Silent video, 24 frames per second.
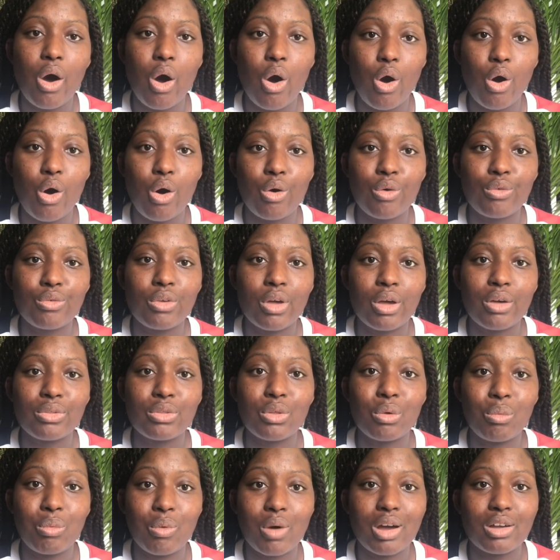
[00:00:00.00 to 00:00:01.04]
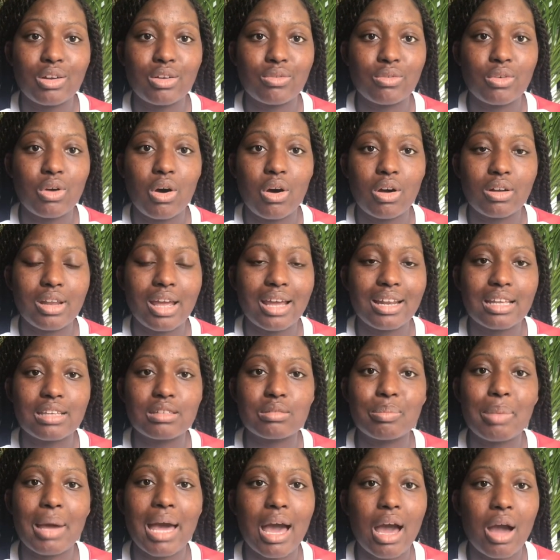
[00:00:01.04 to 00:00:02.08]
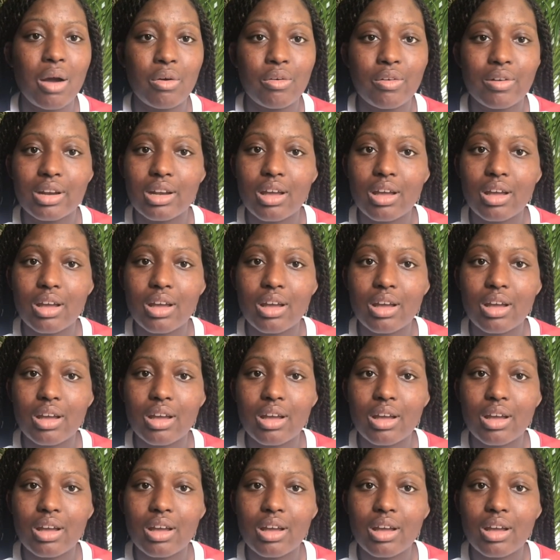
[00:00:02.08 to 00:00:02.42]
of the Word of God and its power